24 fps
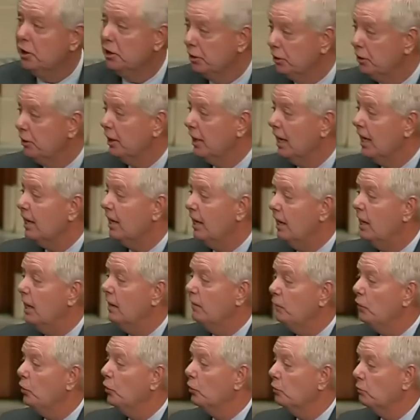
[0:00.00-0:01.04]
You got to
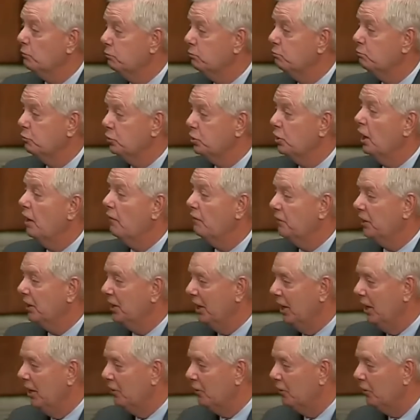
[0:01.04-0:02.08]
have your stuff
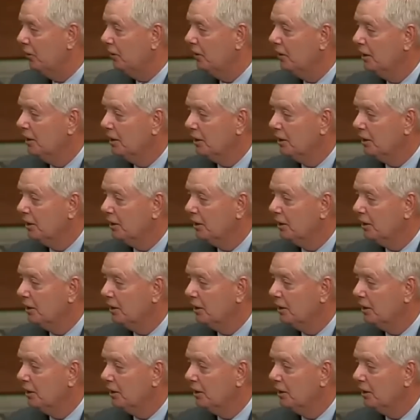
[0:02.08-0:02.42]
together